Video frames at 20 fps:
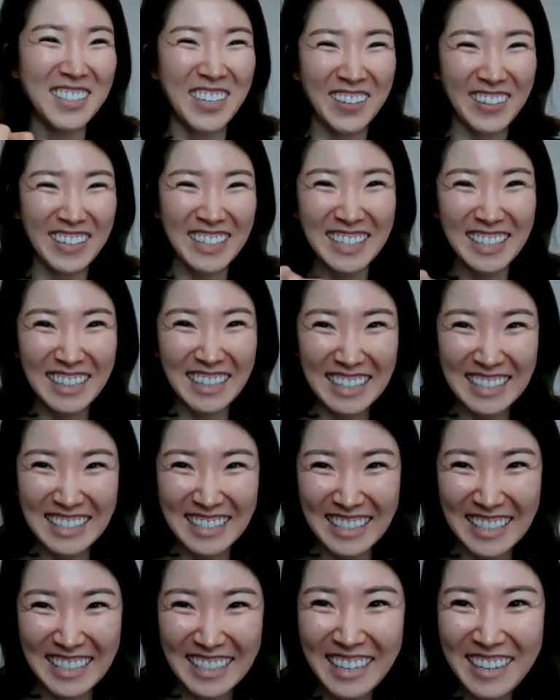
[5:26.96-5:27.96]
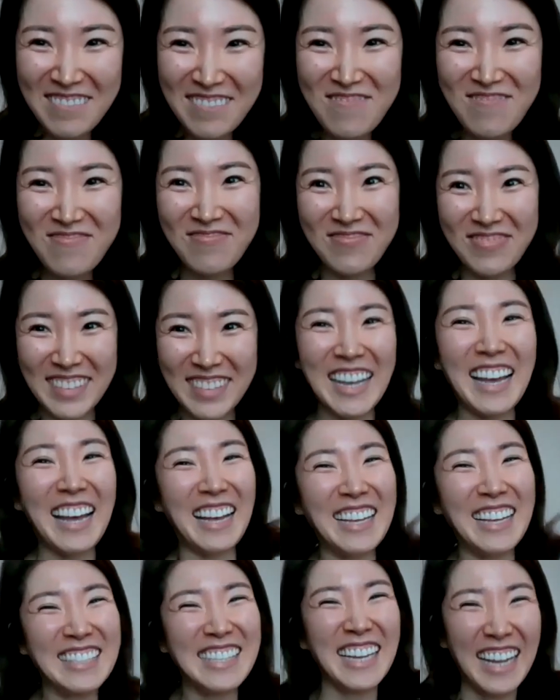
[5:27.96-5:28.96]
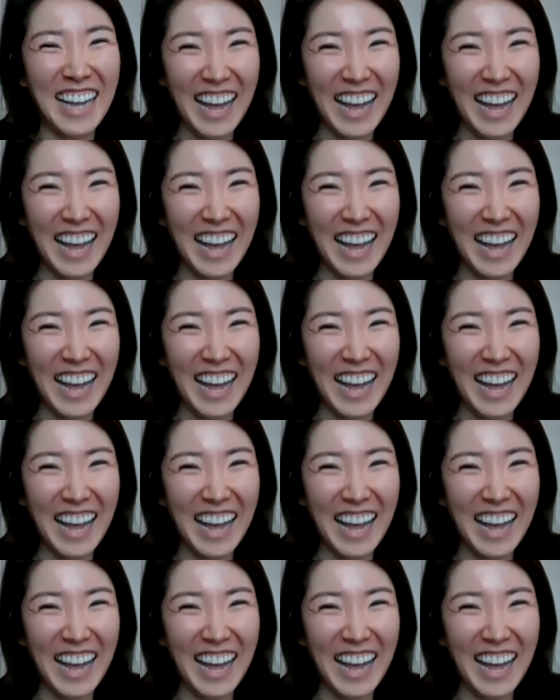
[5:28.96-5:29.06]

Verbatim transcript: during the lesson. Yes,